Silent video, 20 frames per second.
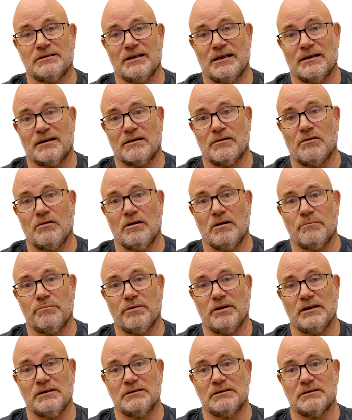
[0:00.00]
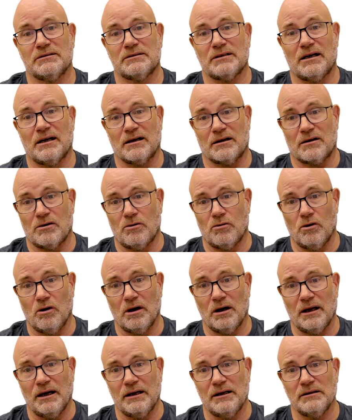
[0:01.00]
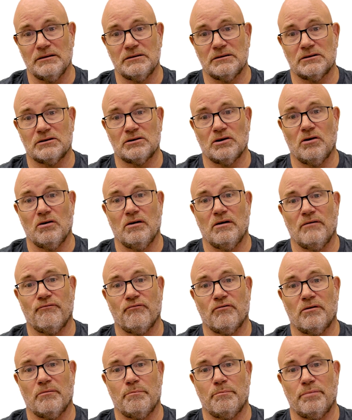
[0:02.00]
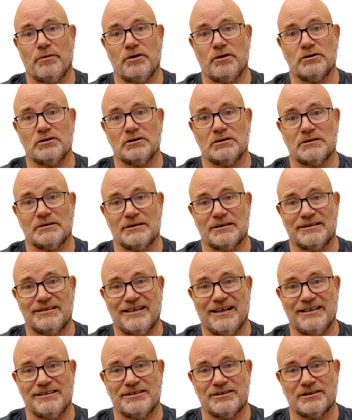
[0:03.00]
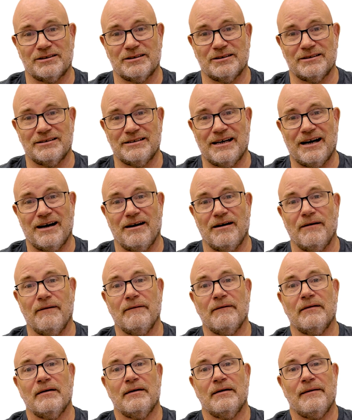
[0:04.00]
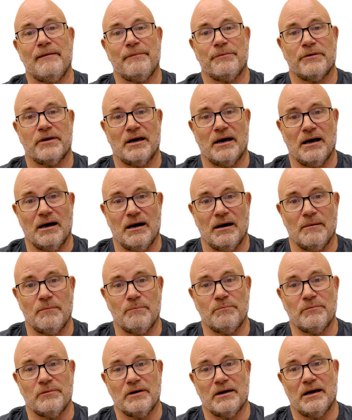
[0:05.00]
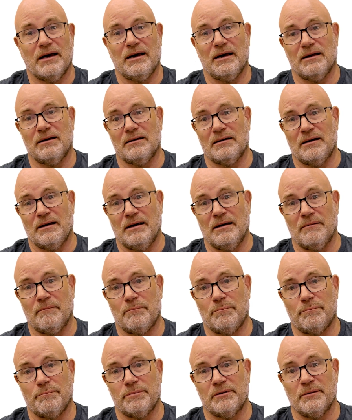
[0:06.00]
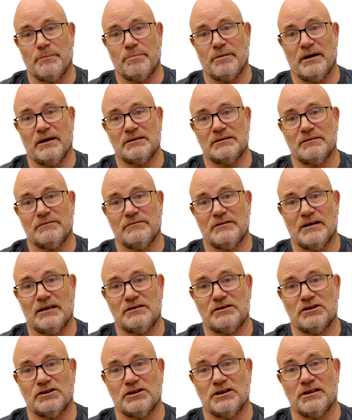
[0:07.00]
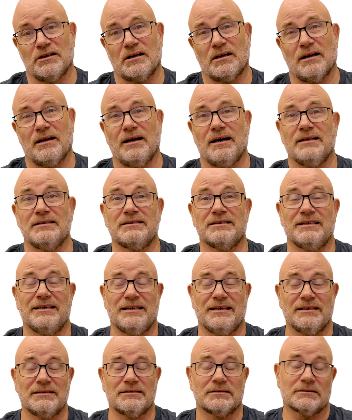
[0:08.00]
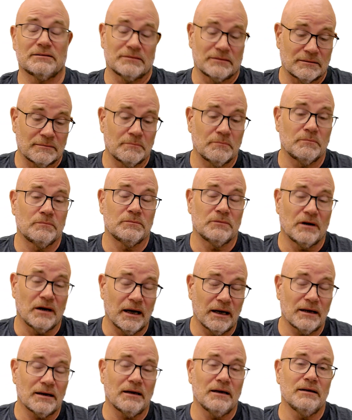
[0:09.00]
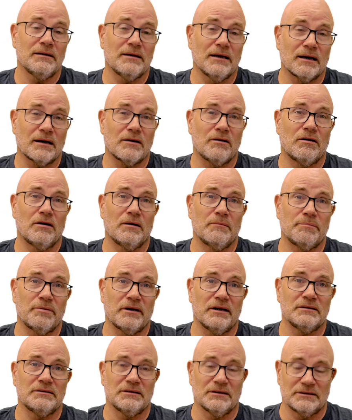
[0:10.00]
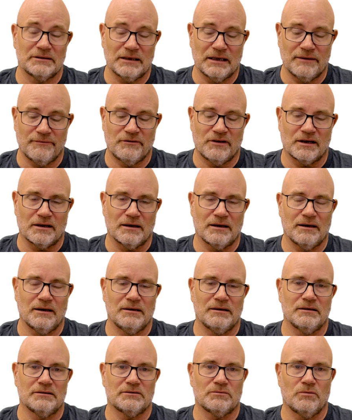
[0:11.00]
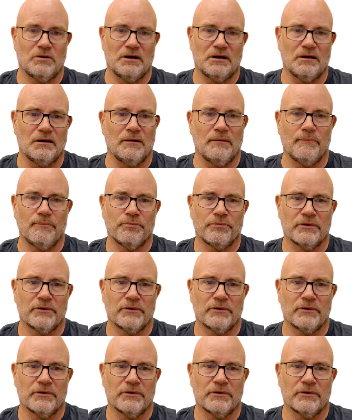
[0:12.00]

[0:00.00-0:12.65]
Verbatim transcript: and corn prices are correlated, so if we're purchasing nitrogen now, um, and and the price of nitrogen declines, it's likely that corn prices have declined as well.